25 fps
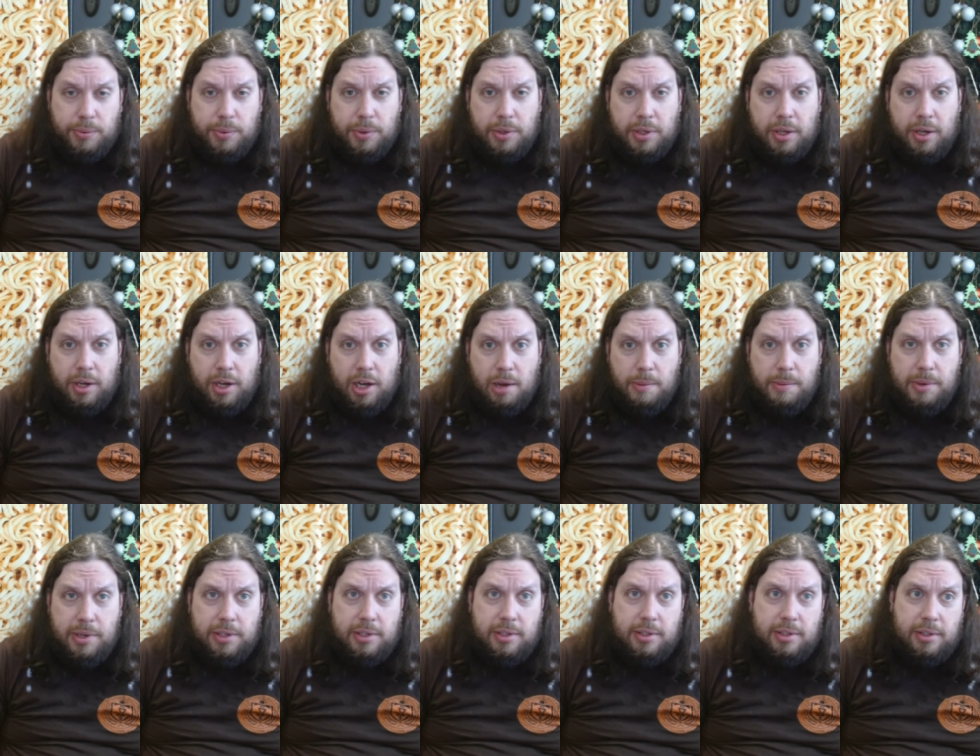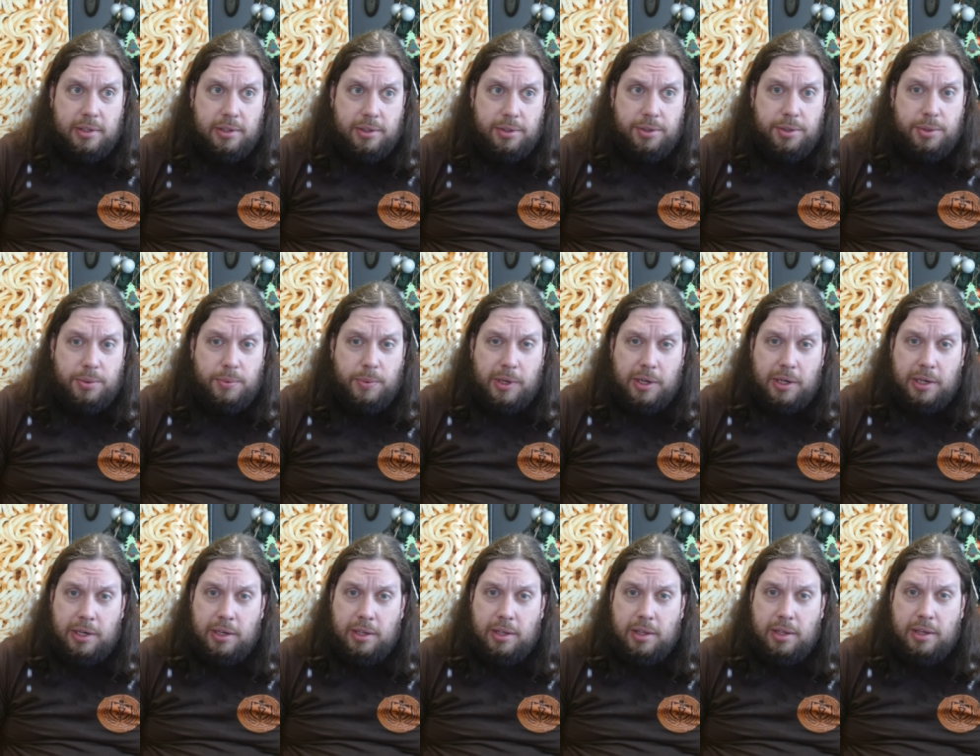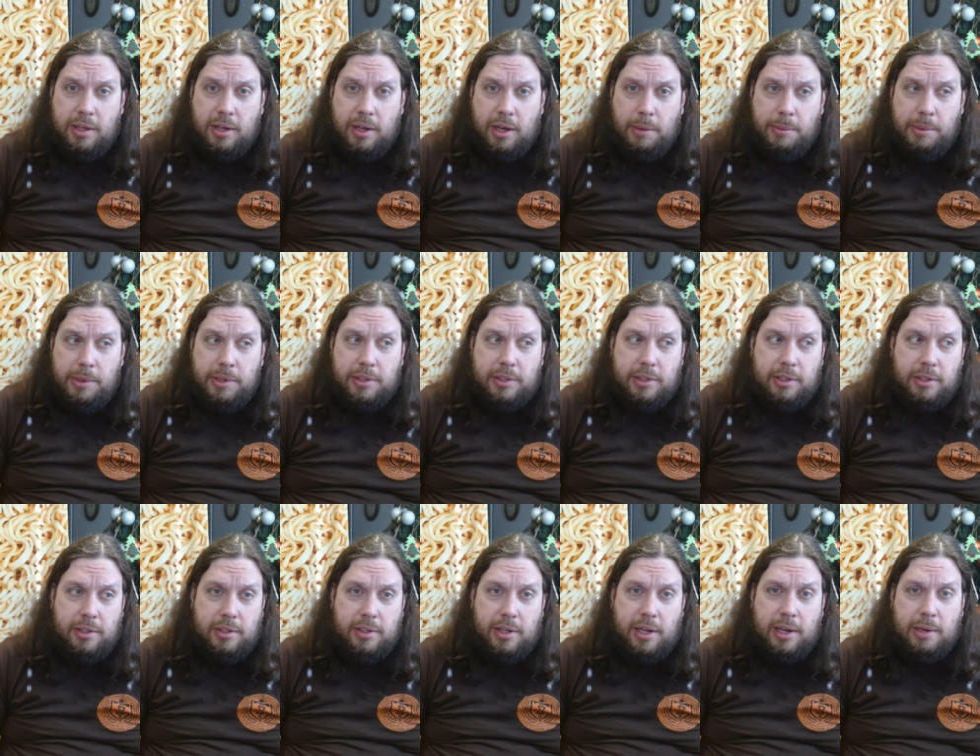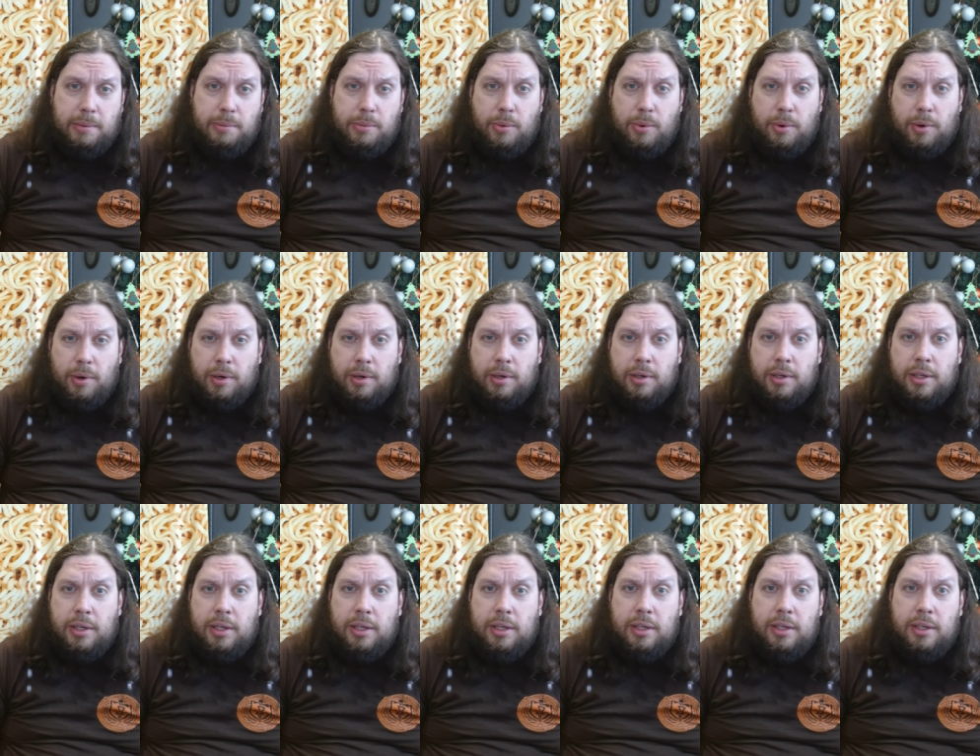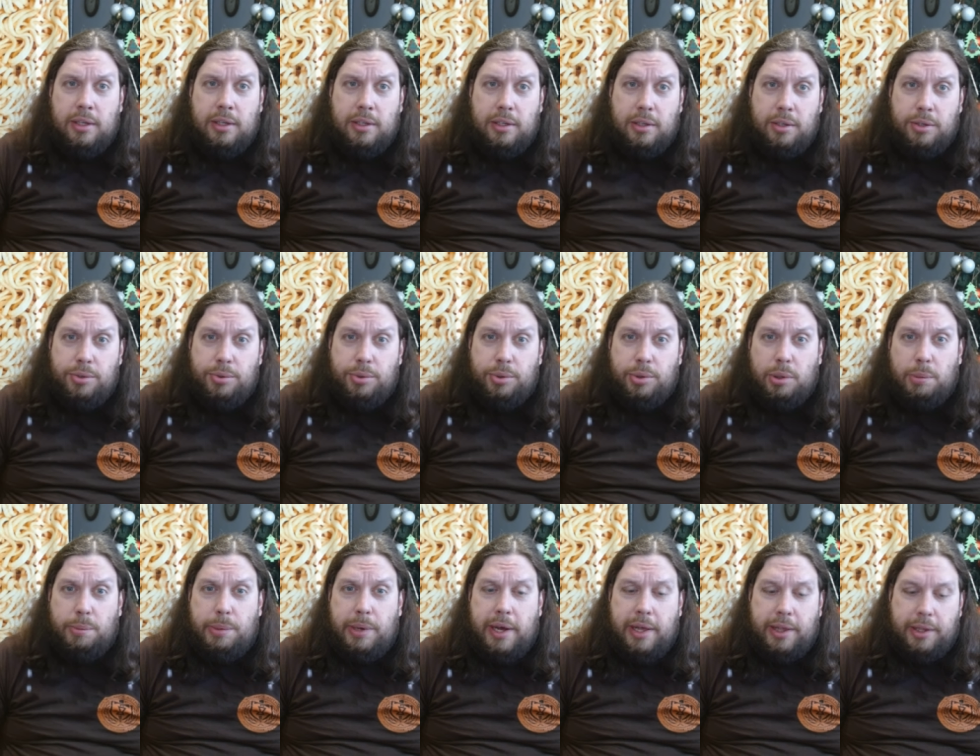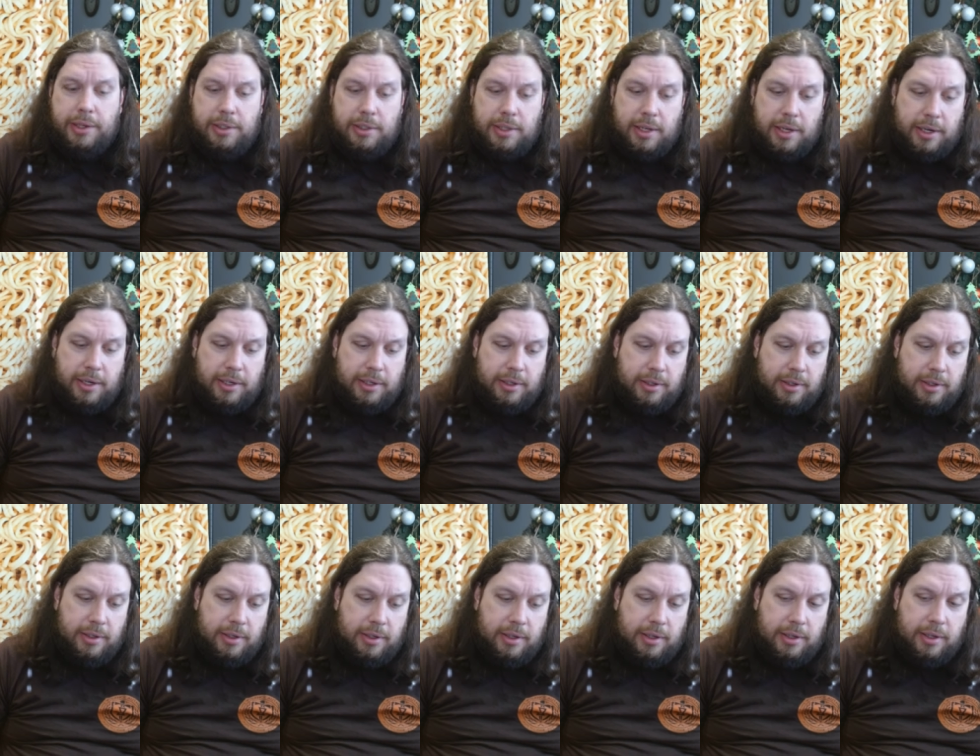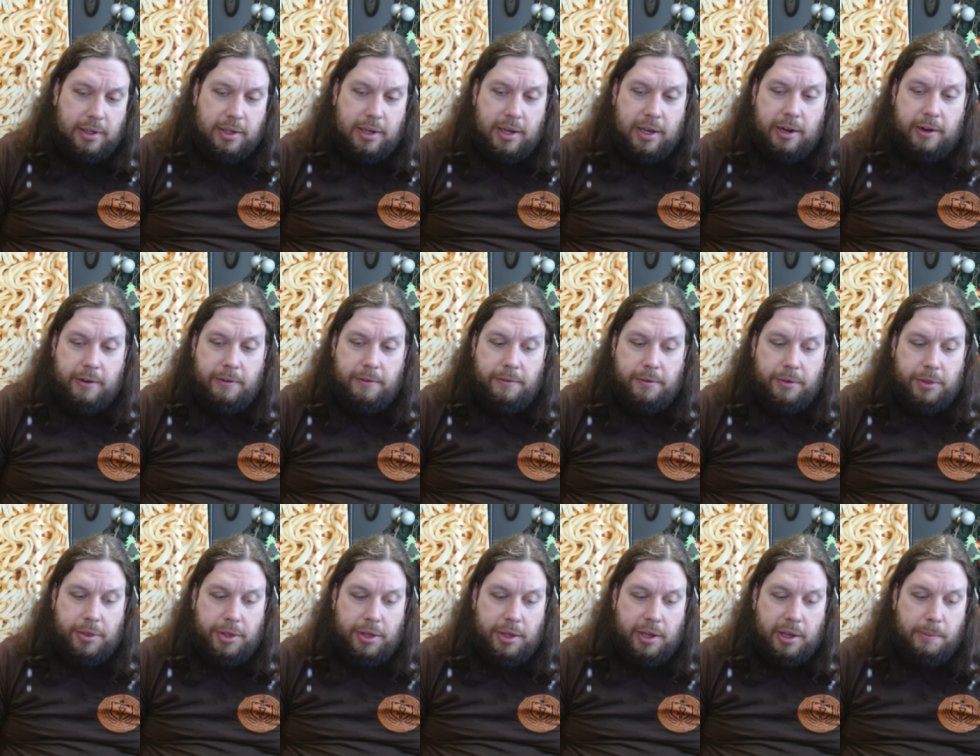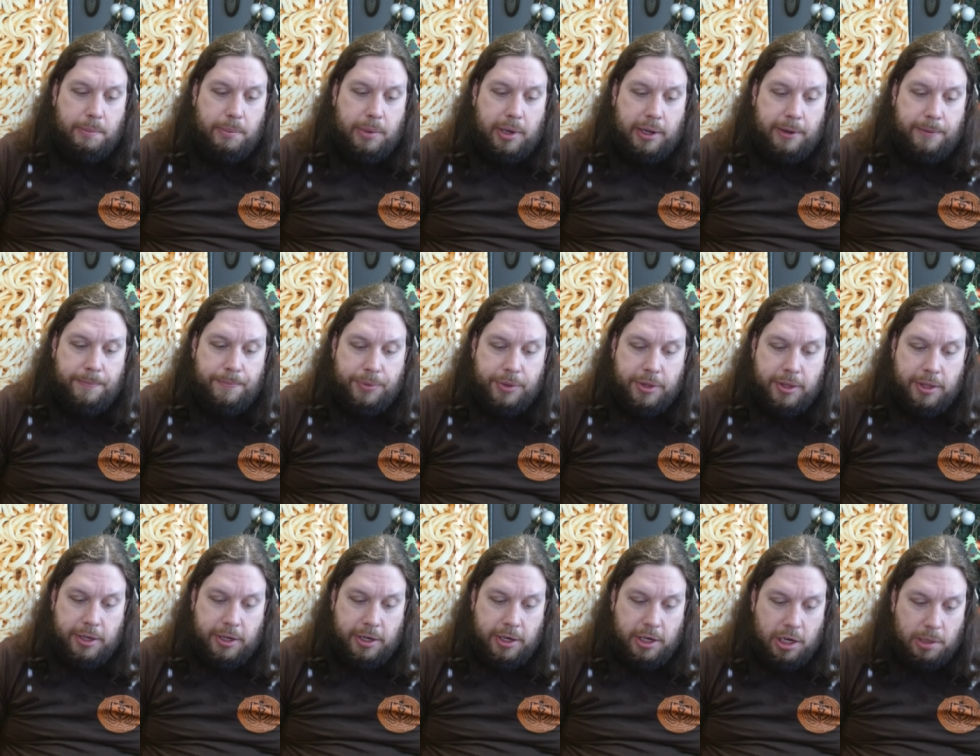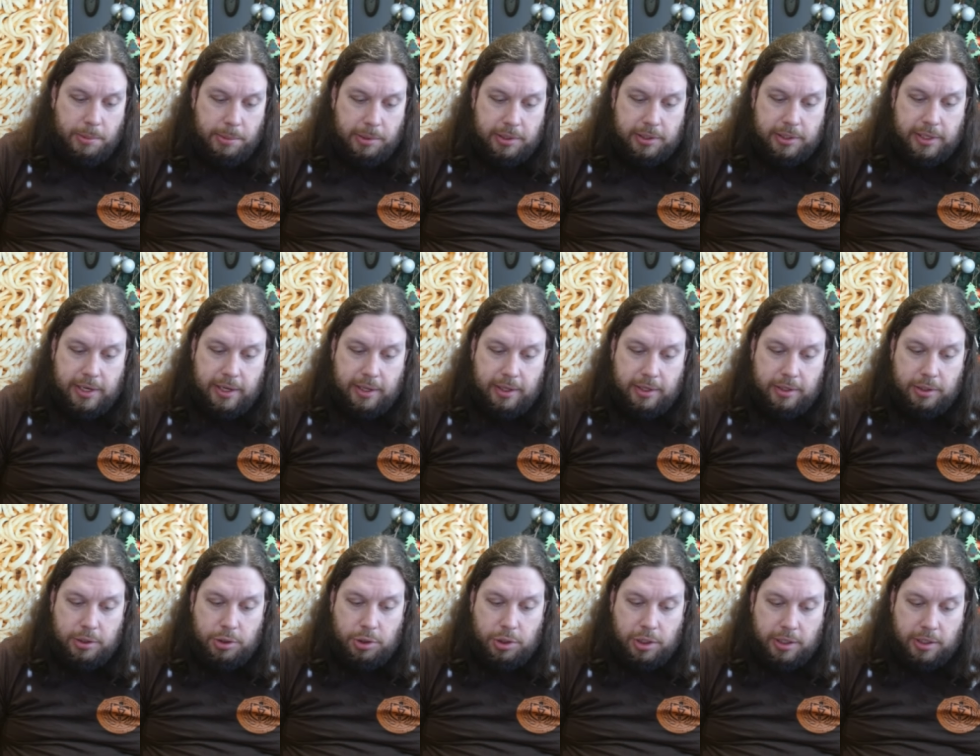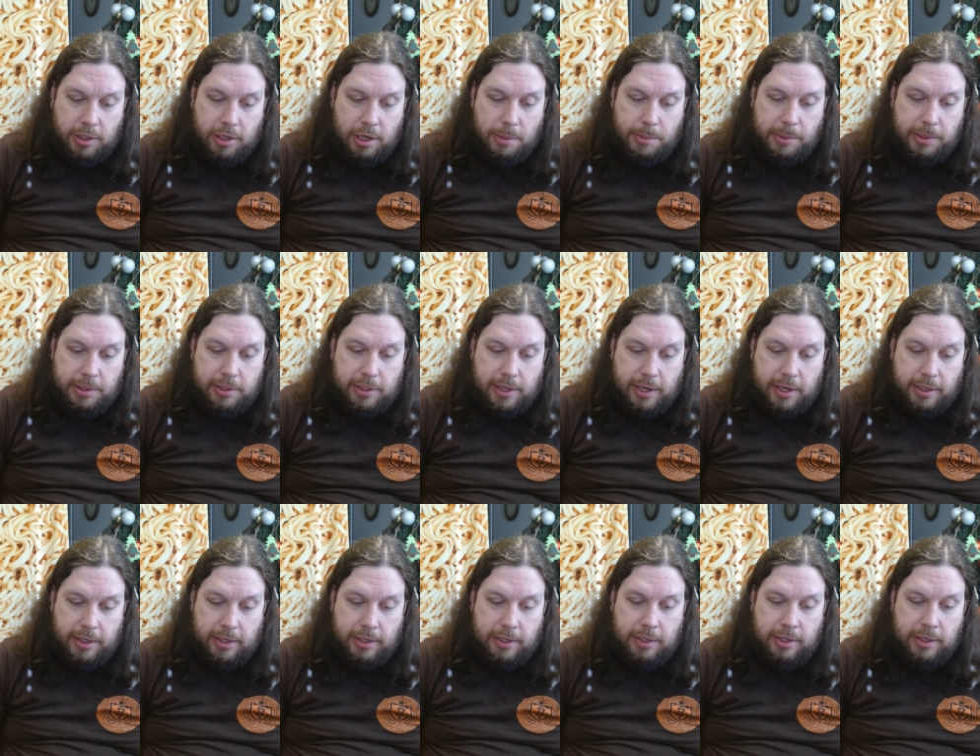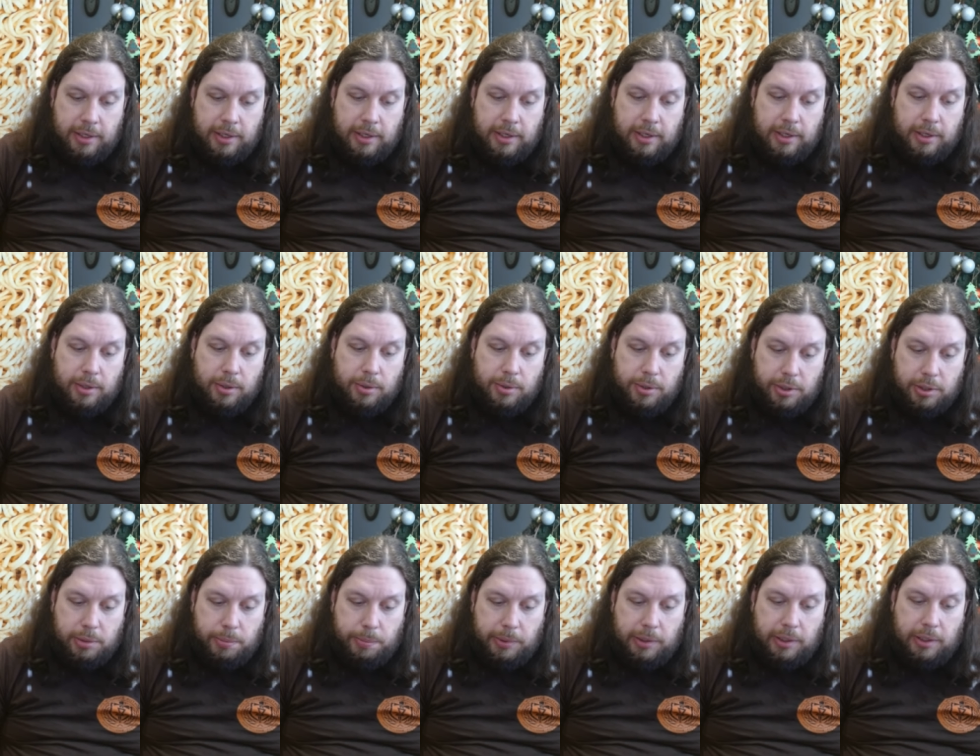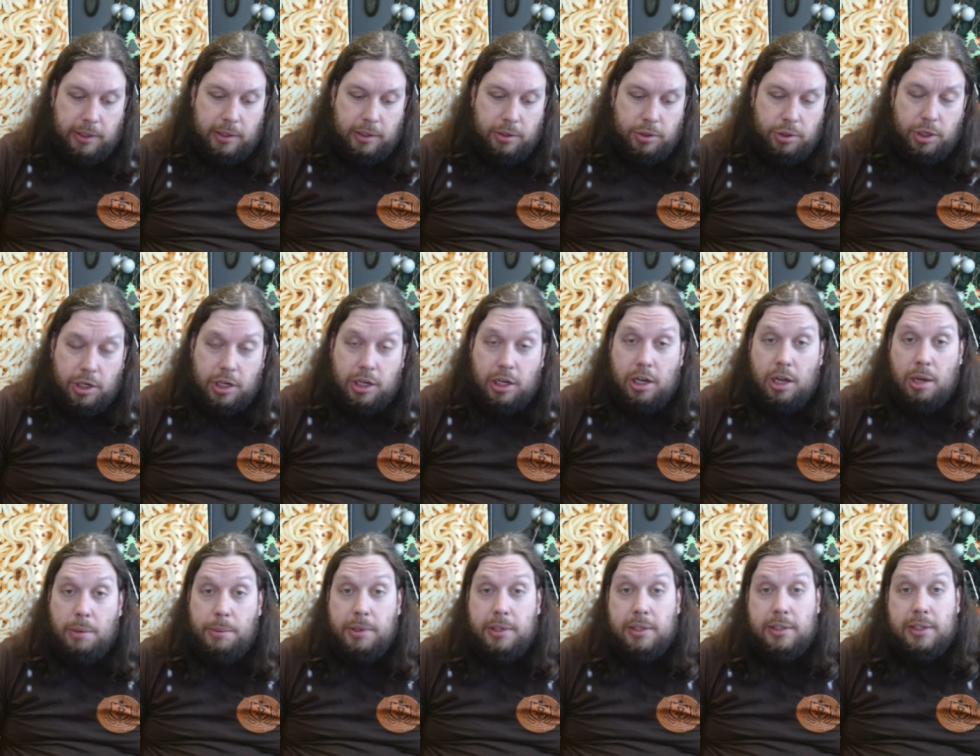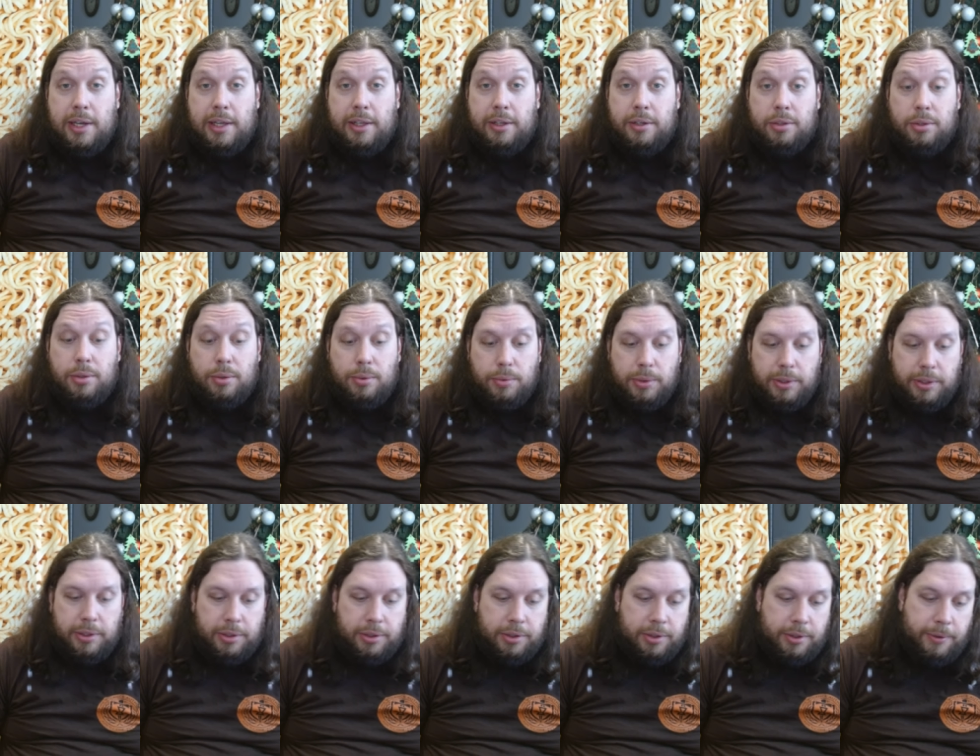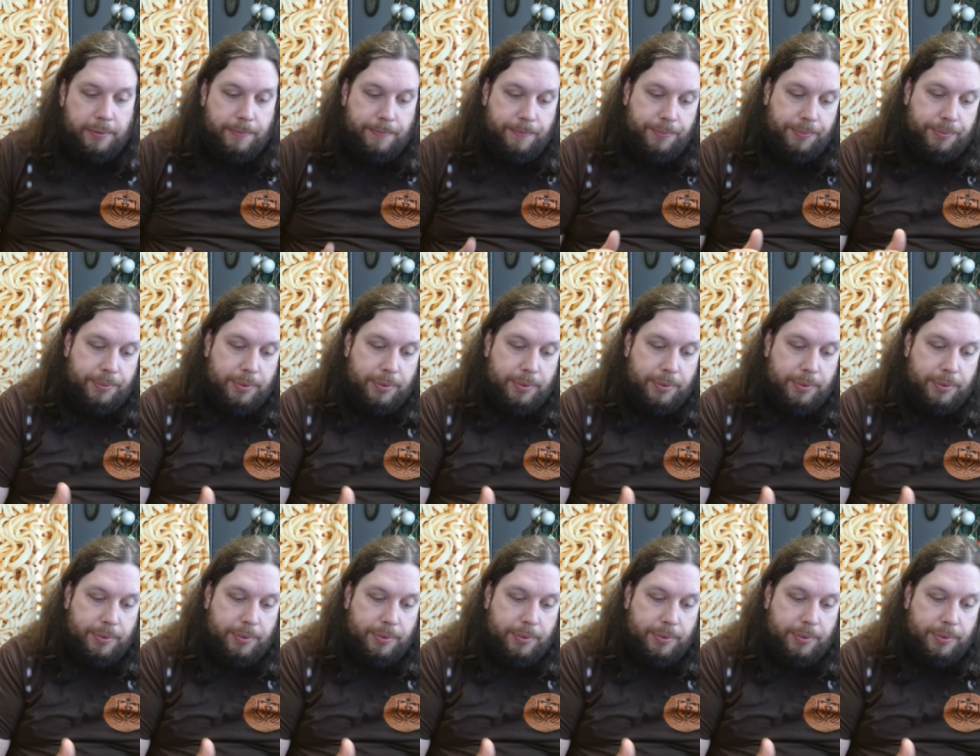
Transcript: It's weird that hummus in Sweden. You think hummus and it's like more Israel Palestine kind of thing, but a hummus salad, a chicken hummus salad crispy and a chicken hummus salad grilled.